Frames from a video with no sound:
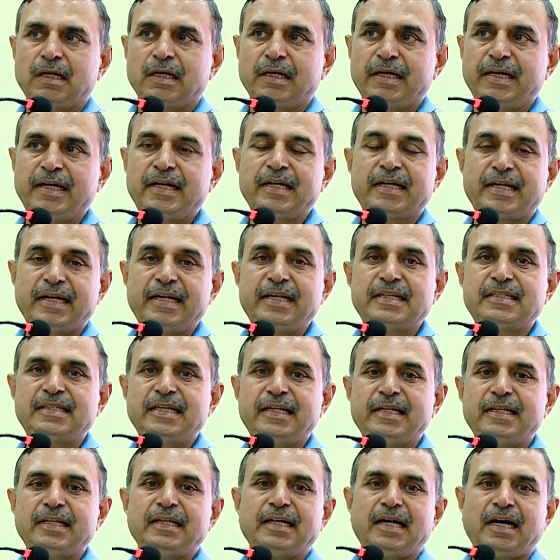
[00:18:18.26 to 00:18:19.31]

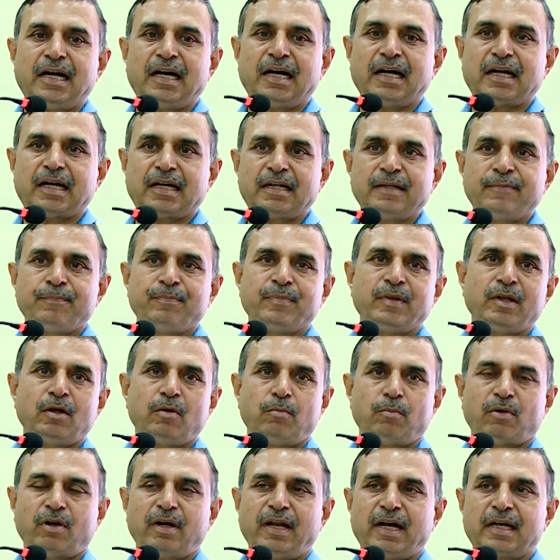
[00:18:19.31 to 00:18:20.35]
increasing our
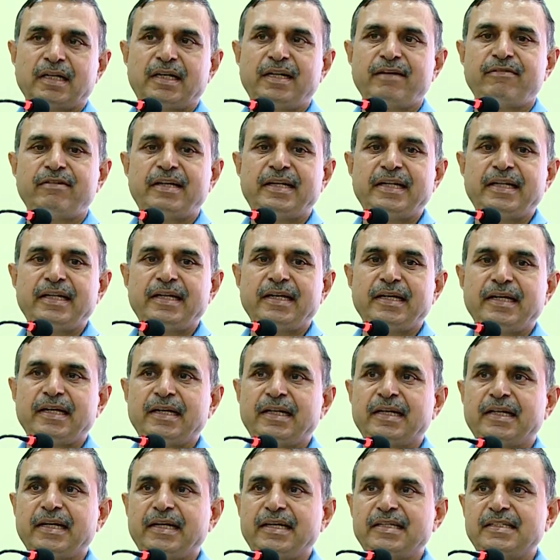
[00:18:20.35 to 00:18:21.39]
productivity,
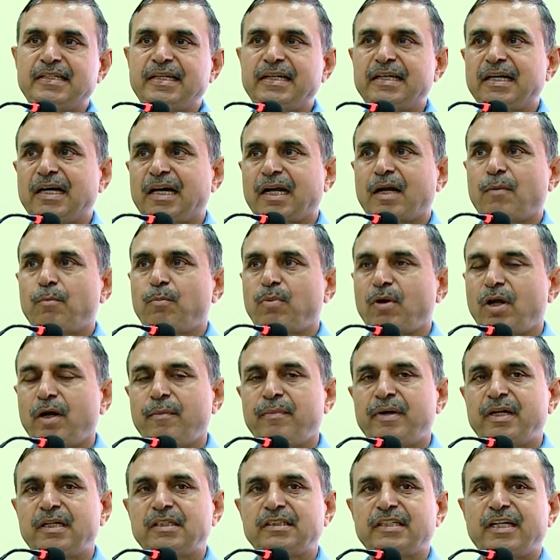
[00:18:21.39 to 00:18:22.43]
increasing our
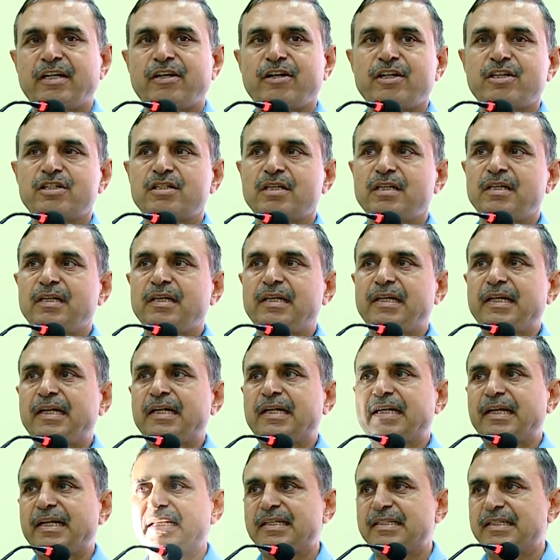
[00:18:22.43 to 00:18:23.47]
employment generation,
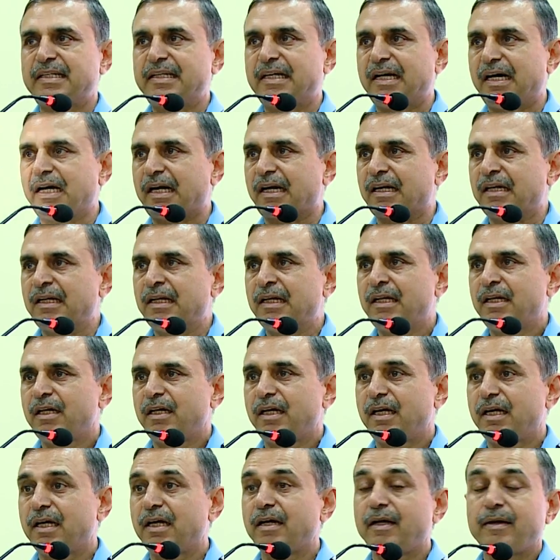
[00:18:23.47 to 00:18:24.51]
increasing our
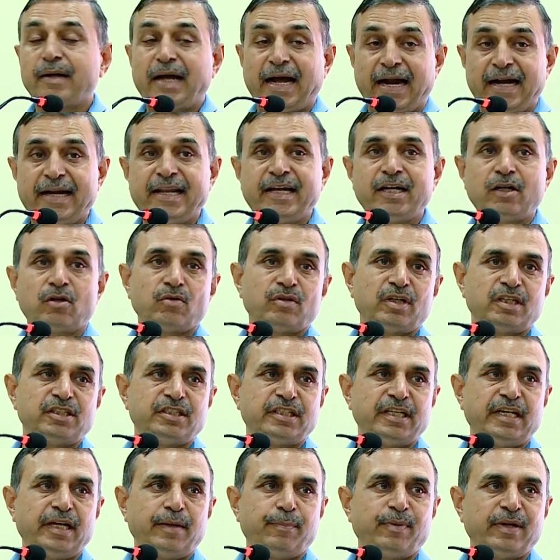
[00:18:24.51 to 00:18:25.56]
adding to the
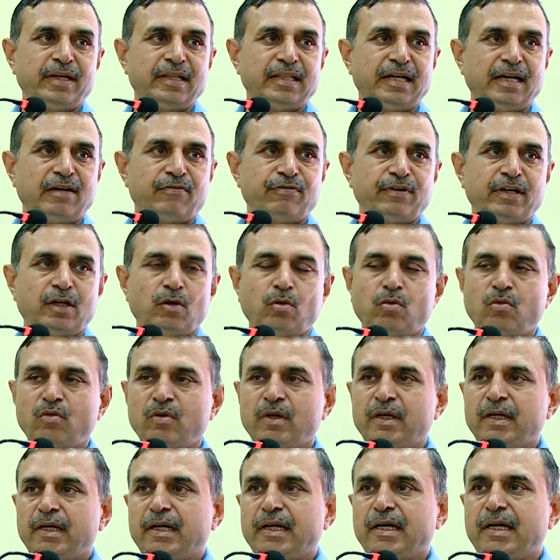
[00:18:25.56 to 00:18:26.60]
GDP that we do
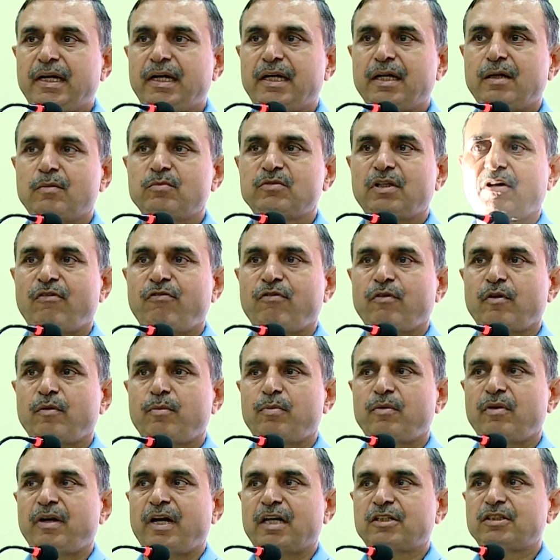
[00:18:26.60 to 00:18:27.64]
in terms of our
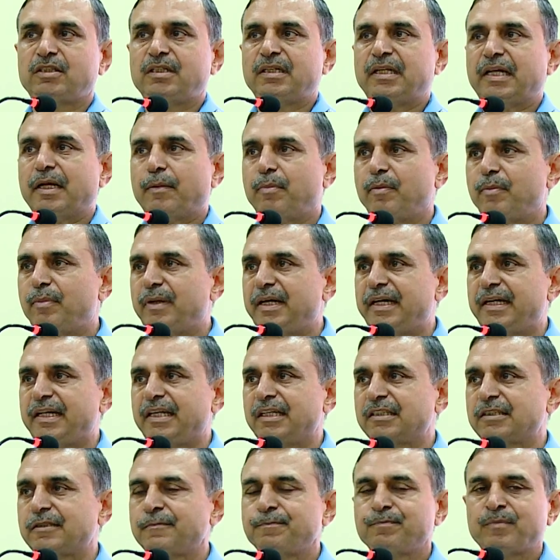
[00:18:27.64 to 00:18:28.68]
production
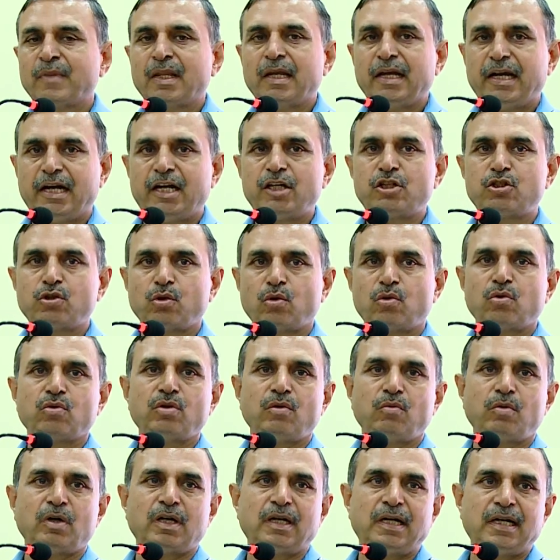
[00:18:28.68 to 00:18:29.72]
capabilities, and show to
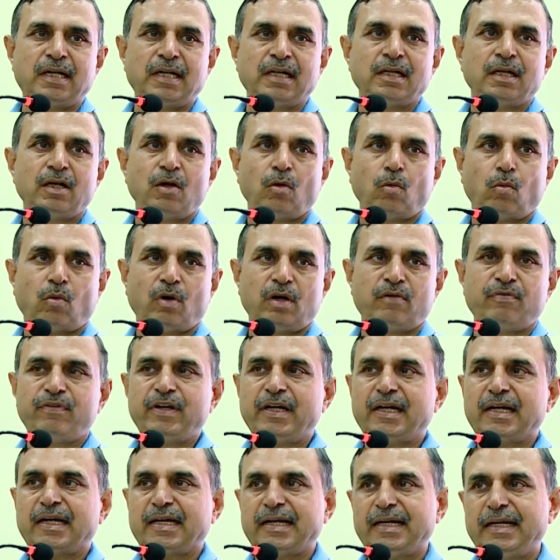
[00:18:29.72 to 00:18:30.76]
the world what
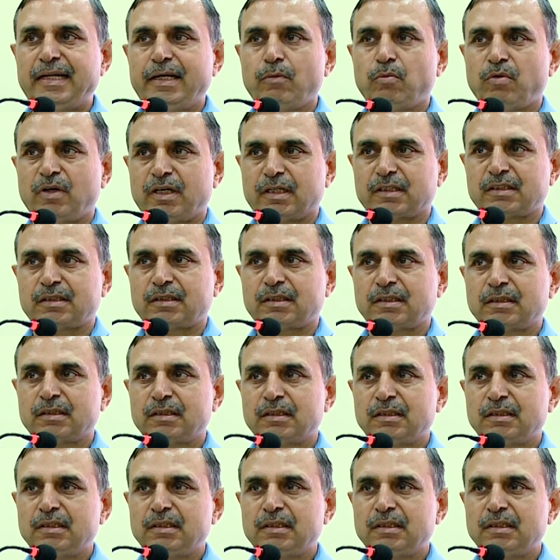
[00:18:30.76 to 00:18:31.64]
we are really worth.